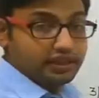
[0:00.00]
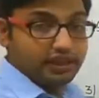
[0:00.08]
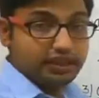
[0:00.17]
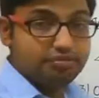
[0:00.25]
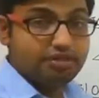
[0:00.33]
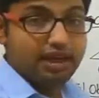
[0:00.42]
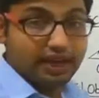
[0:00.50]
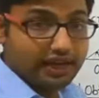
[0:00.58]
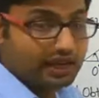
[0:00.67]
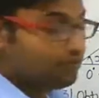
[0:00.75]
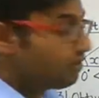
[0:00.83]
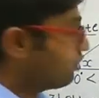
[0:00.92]
if the
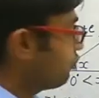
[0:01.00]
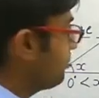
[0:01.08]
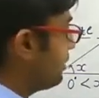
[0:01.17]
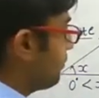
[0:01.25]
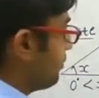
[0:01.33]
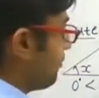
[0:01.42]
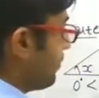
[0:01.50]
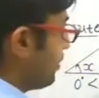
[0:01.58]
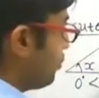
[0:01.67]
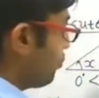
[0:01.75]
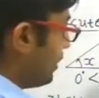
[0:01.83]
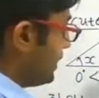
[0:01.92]
angle value between
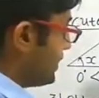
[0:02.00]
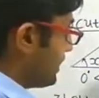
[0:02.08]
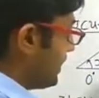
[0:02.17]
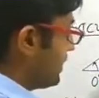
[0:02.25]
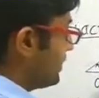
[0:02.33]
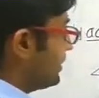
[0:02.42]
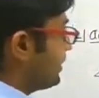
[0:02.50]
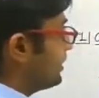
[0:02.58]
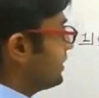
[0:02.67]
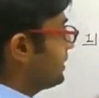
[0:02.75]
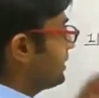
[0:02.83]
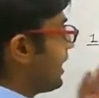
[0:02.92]
1 to 89 degree,
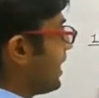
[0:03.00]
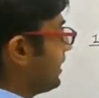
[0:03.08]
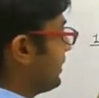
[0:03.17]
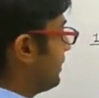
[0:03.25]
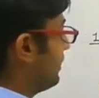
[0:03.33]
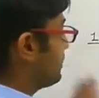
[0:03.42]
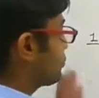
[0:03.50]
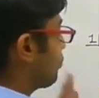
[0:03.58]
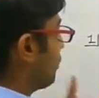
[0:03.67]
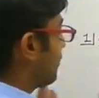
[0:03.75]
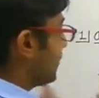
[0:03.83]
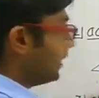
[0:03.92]
then that angle is
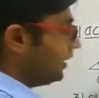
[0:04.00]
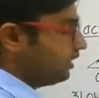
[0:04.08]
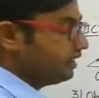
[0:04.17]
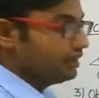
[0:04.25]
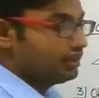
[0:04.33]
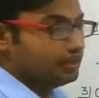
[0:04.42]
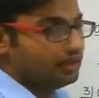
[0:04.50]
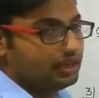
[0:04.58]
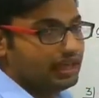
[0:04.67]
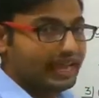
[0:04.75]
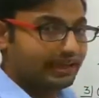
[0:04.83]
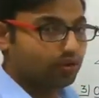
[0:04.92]
called the
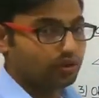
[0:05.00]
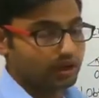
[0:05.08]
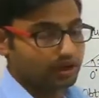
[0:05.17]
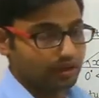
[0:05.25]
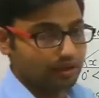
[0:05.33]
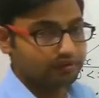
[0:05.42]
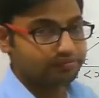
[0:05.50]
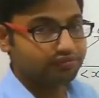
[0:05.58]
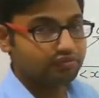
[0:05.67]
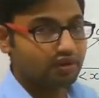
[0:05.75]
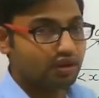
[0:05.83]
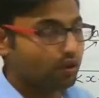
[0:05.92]
acute angle.
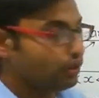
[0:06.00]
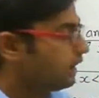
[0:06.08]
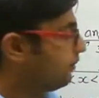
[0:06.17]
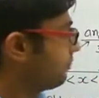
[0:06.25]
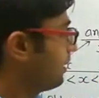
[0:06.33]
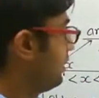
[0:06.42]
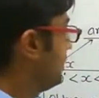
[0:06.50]
Okay,